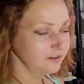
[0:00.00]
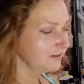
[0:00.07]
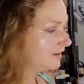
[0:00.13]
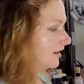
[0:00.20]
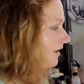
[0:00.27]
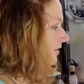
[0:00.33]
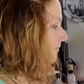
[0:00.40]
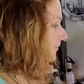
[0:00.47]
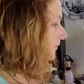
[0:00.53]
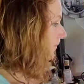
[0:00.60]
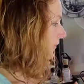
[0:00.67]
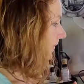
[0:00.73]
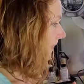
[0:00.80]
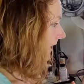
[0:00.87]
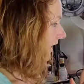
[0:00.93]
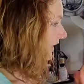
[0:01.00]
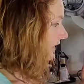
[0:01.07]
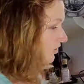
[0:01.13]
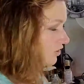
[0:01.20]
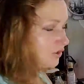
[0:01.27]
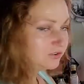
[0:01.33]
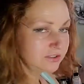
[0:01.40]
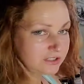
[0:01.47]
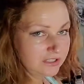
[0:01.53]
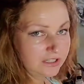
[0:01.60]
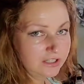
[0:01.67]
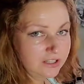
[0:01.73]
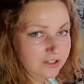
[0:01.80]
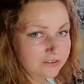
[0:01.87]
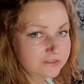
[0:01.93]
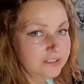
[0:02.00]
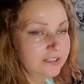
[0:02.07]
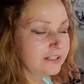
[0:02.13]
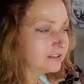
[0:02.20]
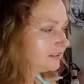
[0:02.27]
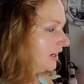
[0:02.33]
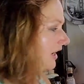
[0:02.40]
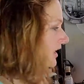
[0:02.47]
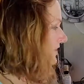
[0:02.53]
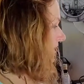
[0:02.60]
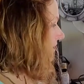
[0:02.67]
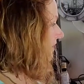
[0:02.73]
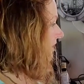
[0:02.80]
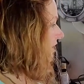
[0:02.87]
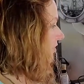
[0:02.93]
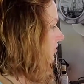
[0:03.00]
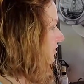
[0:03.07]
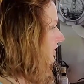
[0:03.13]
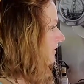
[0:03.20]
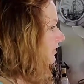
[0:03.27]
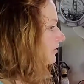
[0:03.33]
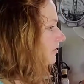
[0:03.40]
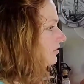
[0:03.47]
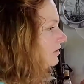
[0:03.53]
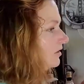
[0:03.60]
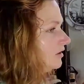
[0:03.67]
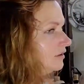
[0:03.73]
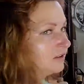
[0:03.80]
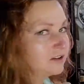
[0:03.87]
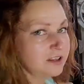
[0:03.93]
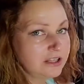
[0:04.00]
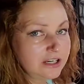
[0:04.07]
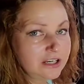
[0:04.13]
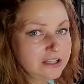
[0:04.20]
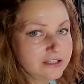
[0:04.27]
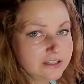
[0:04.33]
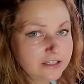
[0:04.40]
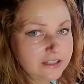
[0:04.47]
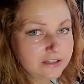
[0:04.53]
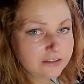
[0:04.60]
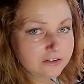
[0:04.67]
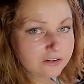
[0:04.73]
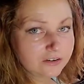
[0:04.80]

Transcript: in 2D, we're recreating our 3D